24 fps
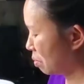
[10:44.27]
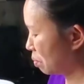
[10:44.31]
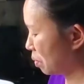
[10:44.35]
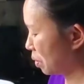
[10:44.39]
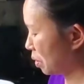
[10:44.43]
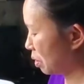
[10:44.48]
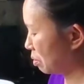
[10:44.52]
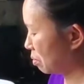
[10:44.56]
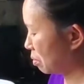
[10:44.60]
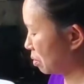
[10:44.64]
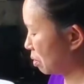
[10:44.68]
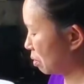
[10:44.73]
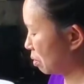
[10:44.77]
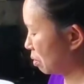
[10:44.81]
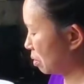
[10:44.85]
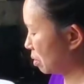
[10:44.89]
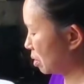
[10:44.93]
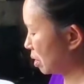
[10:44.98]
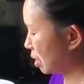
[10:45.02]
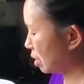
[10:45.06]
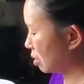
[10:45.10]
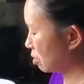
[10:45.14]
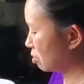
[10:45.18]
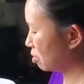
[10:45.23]
when you go to
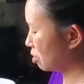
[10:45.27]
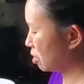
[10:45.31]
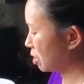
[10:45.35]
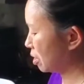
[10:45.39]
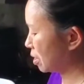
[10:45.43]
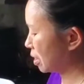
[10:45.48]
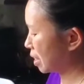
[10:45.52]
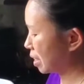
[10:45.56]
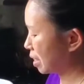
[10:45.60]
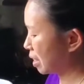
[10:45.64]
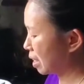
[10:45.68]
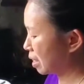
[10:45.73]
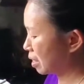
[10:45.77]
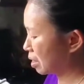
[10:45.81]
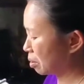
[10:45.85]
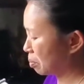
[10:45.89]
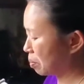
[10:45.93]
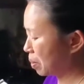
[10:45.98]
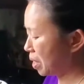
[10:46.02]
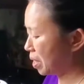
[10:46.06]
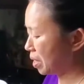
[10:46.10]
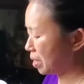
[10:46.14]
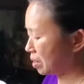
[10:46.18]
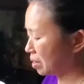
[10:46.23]
take your cheesecake out of the
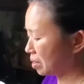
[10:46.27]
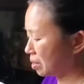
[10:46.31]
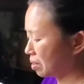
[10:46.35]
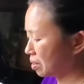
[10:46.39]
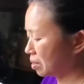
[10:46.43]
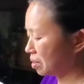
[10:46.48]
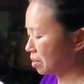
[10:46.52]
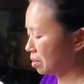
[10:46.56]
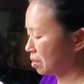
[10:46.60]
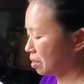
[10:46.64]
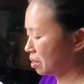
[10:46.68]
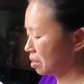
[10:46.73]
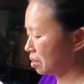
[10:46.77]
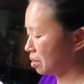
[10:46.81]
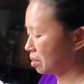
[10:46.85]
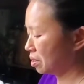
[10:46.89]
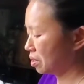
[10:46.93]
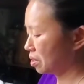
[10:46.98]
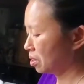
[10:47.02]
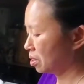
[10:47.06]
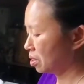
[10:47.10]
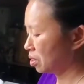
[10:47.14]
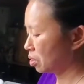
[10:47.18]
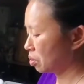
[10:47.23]
pan.
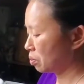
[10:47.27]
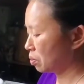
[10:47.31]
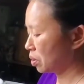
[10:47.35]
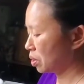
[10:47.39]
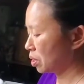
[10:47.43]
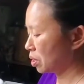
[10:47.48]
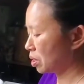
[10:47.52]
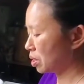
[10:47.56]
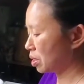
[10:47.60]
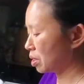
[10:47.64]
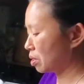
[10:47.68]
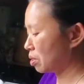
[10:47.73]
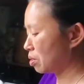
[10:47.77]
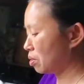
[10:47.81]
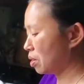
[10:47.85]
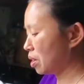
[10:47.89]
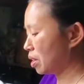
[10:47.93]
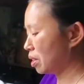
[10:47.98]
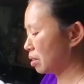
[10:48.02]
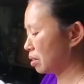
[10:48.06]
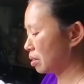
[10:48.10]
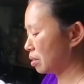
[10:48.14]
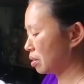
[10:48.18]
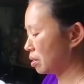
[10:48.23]
So we're just going to go
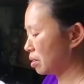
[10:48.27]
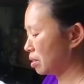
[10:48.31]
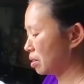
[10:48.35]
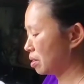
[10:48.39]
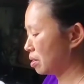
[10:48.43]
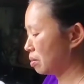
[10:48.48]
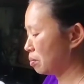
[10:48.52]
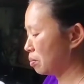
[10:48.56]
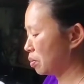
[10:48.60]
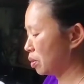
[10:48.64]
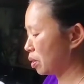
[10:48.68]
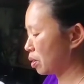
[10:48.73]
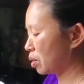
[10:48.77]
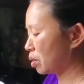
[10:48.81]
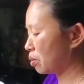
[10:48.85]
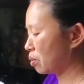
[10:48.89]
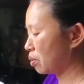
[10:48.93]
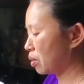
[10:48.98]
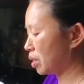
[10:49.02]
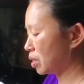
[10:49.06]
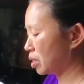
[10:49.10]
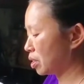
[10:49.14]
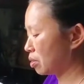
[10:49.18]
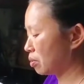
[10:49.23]
ahead and put our
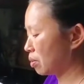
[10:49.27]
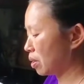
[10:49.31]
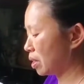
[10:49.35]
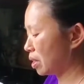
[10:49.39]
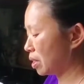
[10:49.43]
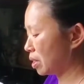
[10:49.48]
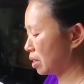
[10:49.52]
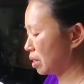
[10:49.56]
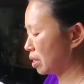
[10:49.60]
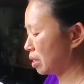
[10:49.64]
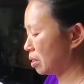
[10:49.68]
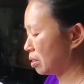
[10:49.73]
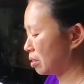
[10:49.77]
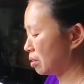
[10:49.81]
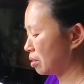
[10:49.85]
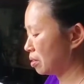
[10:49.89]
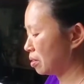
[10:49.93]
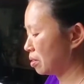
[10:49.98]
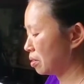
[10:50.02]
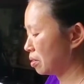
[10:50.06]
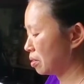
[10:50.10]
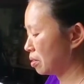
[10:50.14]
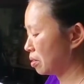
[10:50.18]
crust right in here.